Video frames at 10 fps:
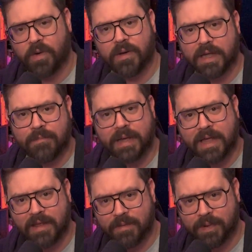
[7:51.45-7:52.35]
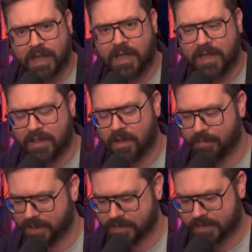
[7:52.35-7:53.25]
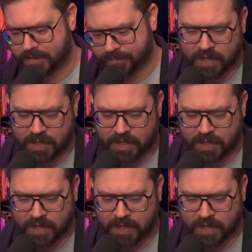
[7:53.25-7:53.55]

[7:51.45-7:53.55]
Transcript: want to keep paying Elon Musk,